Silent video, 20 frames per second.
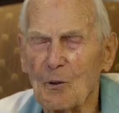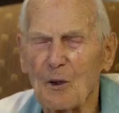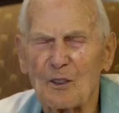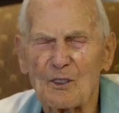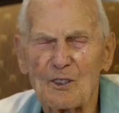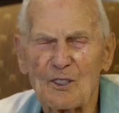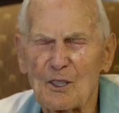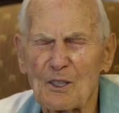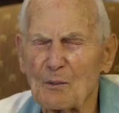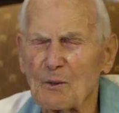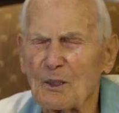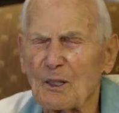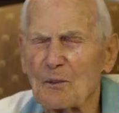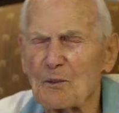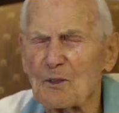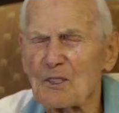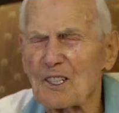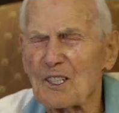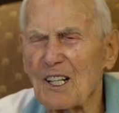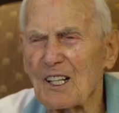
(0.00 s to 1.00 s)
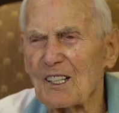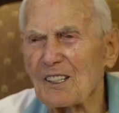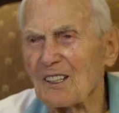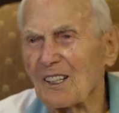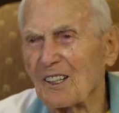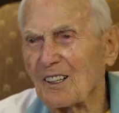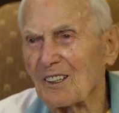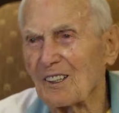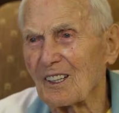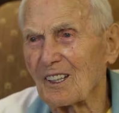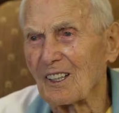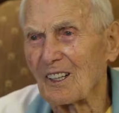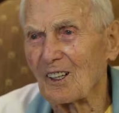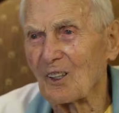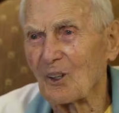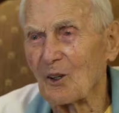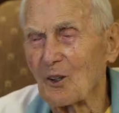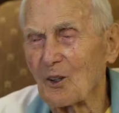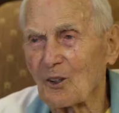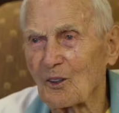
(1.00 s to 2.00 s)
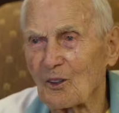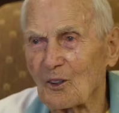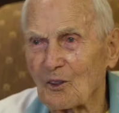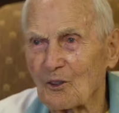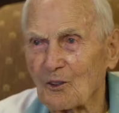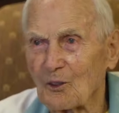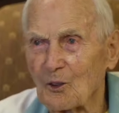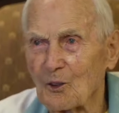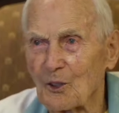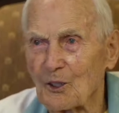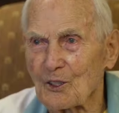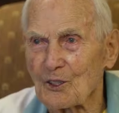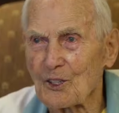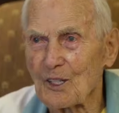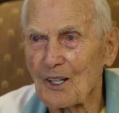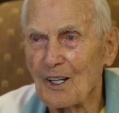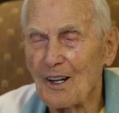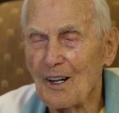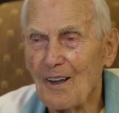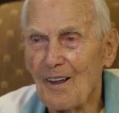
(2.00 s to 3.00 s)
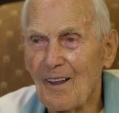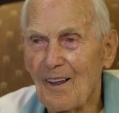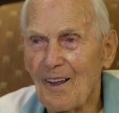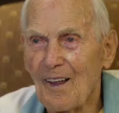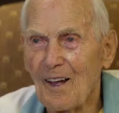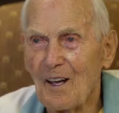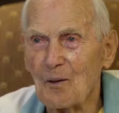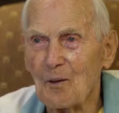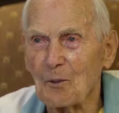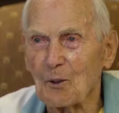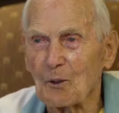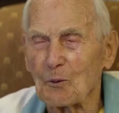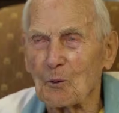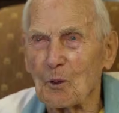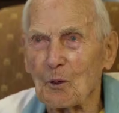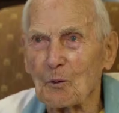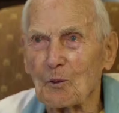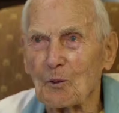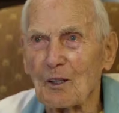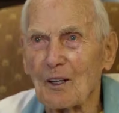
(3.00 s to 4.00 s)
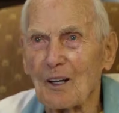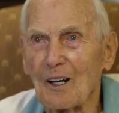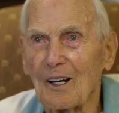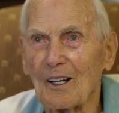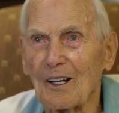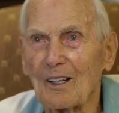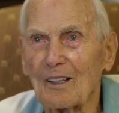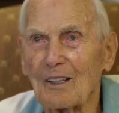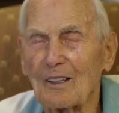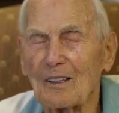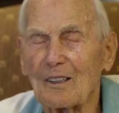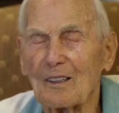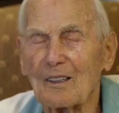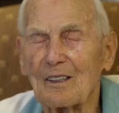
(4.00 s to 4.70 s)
well, some of them stayed there a little longer, of course. But we were like,